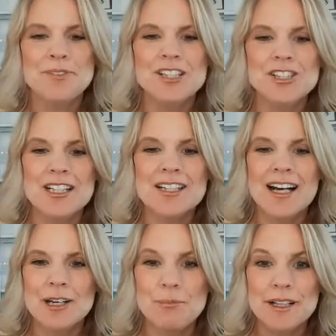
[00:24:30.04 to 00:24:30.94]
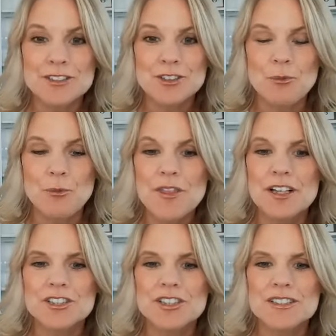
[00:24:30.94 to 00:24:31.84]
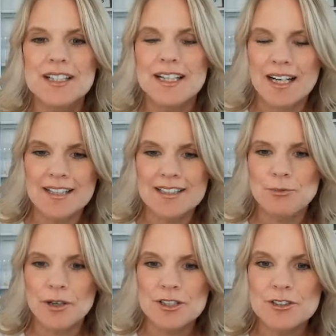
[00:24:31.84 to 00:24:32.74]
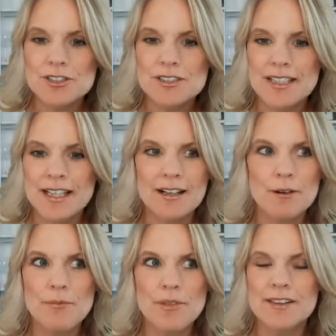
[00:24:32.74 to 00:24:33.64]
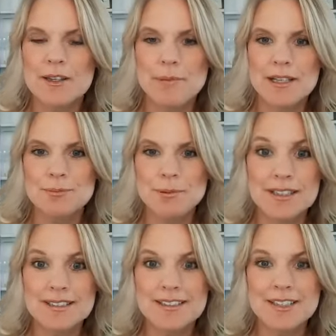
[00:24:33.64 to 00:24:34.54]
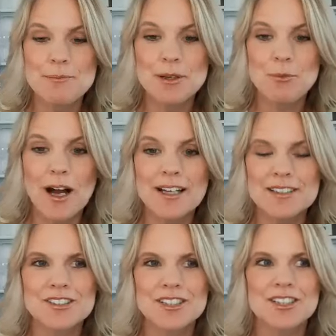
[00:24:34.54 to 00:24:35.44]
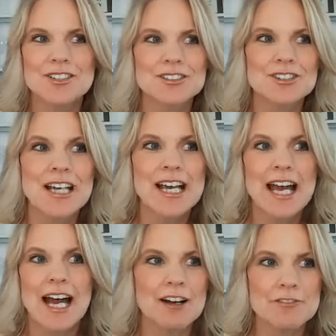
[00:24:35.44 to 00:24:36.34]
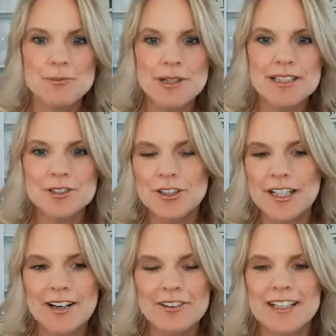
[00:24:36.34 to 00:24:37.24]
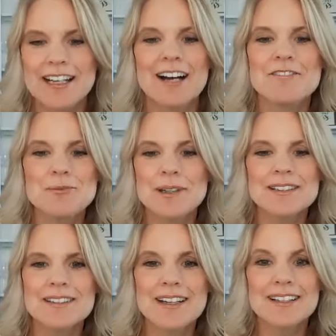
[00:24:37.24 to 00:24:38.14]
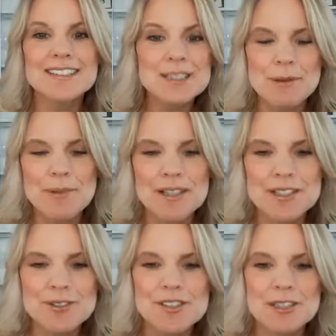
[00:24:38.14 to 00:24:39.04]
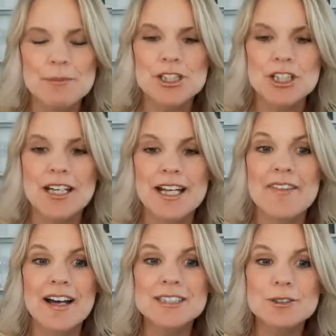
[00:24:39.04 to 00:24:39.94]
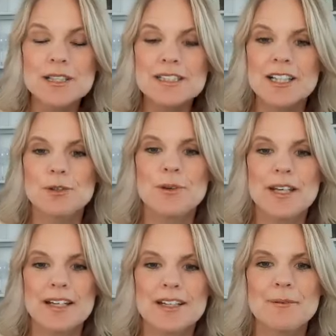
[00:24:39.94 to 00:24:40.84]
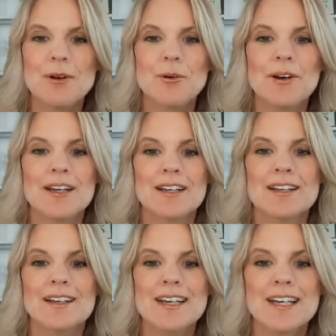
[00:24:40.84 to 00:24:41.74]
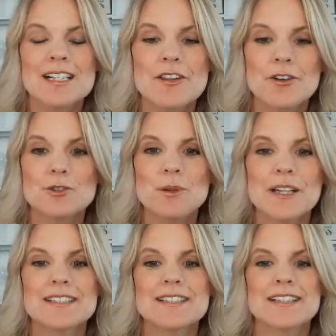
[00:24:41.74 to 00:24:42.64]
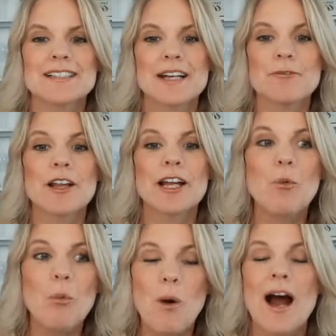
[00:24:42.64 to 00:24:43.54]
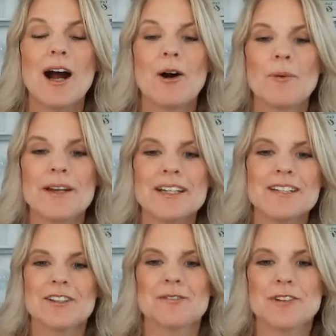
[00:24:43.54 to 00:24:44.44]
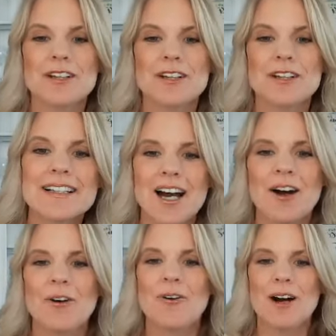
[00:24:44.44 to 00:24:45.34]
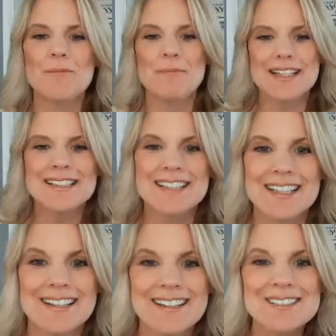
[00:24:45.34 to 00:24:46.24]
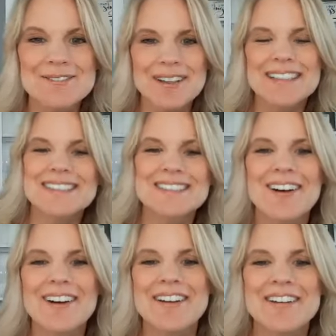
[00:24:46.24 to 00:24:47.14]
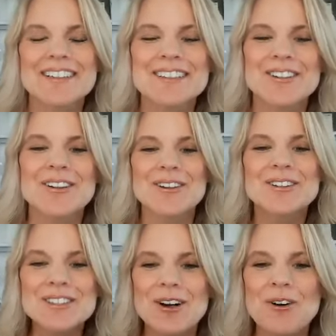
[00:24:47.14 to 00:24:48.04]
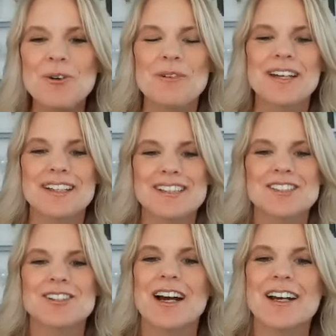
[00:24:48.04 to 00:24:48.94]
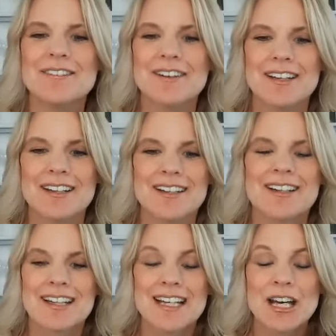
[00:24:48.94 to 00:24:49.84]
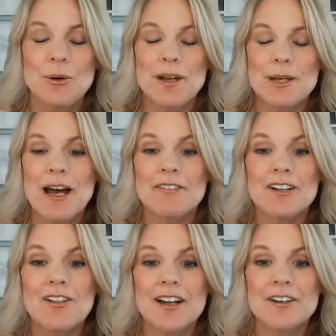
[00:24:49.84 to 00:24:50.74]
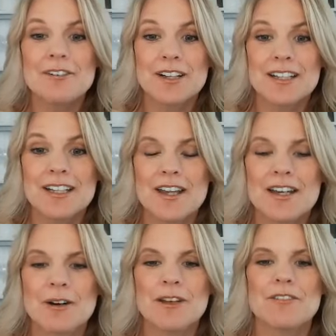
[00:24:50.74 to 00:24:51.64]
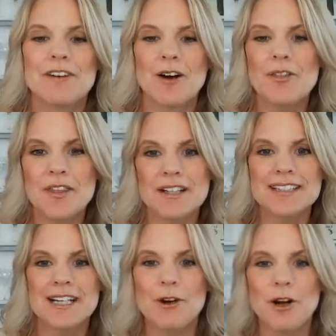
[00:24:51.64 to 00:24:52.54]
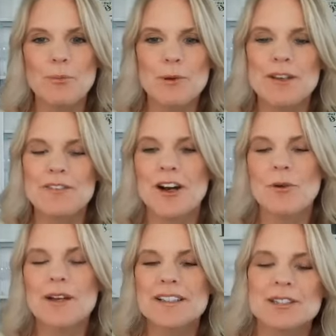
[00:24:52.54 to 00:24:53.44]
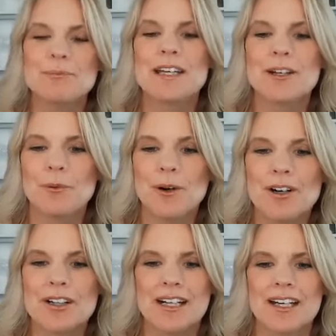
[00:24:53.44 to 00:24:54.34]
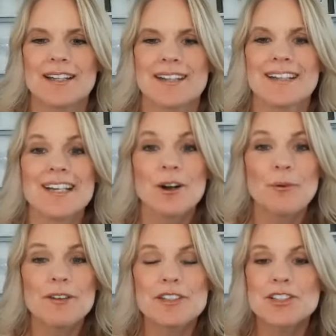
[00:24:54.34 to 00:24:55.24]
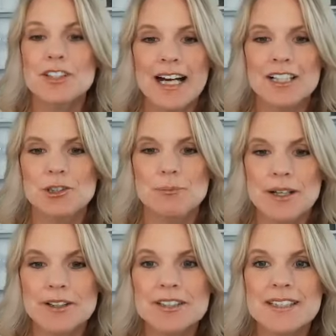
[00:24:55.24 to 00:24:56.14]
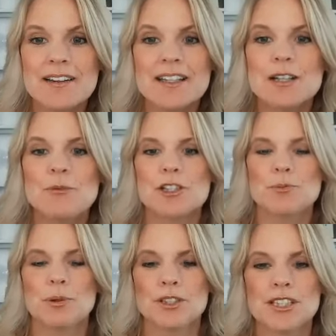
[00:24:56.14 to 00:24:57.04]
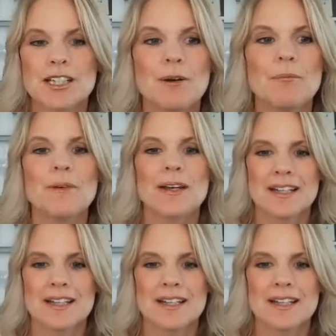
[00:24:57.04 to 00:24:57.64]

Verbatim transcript: she kind of brainstormed with us. She's like, guys, why don't you just hit up like the best places in the Midwest? She goes, Have you been to Door County? Have you been to like Sleeping Bear Dunes in Michigan? And that's what we did. We end up going to those places and we're like, wow, we didn't even realize how amazing these places are. And they're so close to home. We can just drive and we end up having a lot of fun and, and we found things that were open. We found ways to make it work. And we even took and parasailing, which pushed him